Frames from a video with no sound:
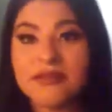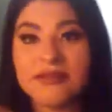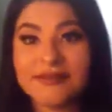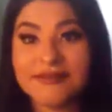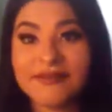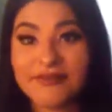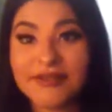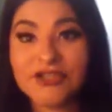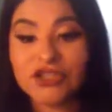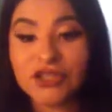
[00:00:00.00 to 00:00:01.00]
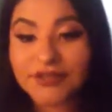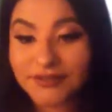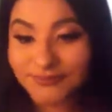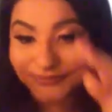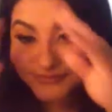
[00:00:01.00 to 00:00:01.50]
this is the finished
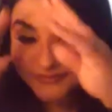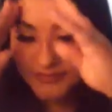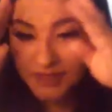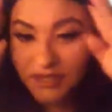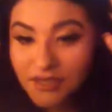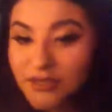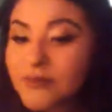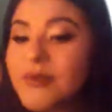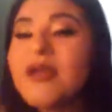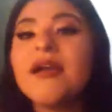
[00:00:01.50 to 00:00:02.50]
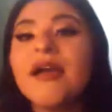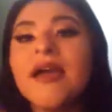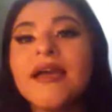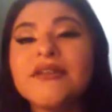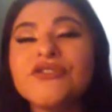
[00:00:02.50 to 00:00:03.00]
look.
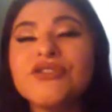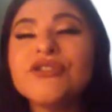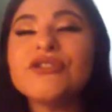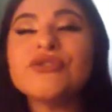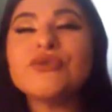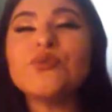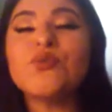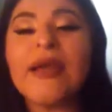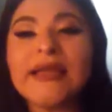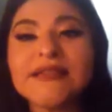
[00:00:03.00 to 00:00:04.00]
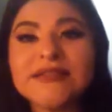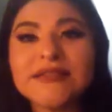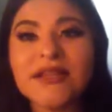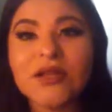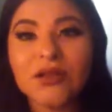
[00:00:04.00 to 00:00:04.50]
I do
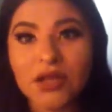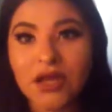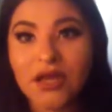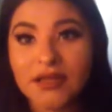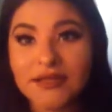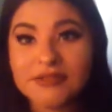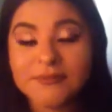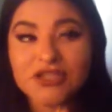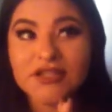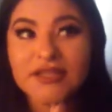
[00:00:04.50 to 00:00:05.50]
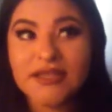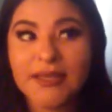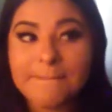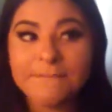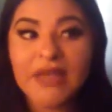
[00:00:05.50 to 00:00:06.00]
sweat a lot, especially
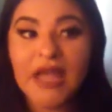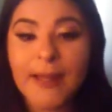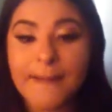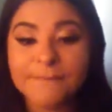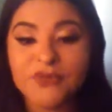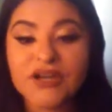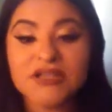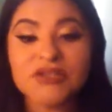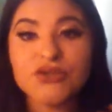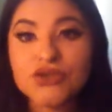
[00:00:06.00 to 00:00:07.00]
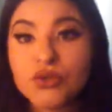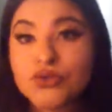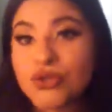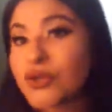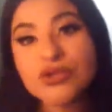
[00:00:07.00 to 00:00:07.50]
when it's so
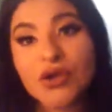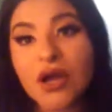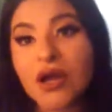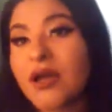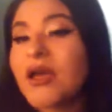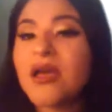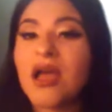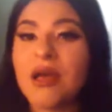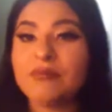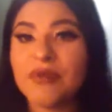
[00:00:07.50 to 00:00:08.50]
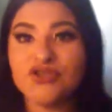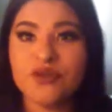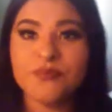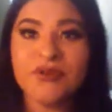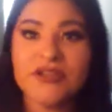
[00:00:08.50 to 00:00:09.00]
hot. I'm like
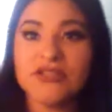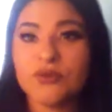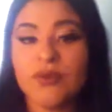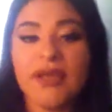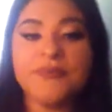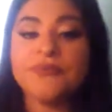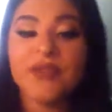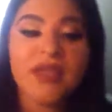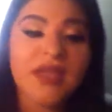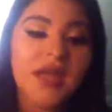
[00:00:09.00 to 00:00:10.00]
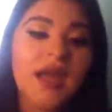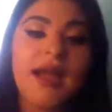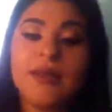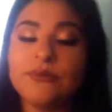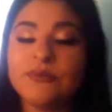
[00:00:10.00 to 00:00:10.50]
dripping in sweat.
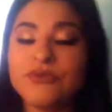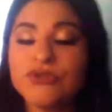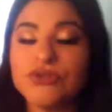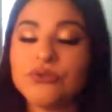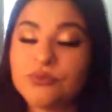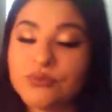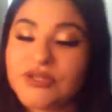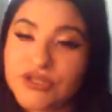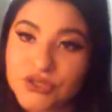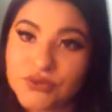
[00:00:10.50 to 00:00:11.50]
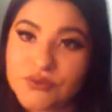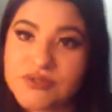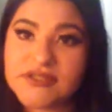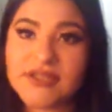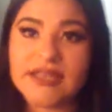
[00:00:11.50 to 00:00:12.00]
I would
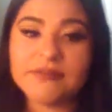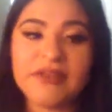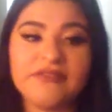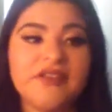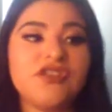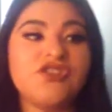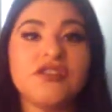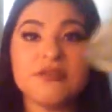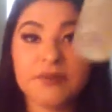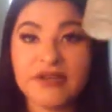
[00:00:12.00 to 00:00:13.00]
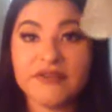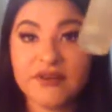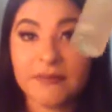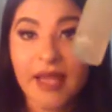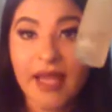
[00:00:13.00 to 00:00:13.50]
use like my finishing spray
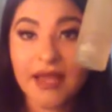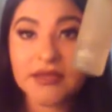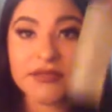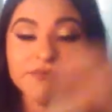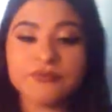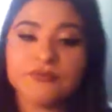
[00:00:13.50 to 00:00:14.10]
from MAC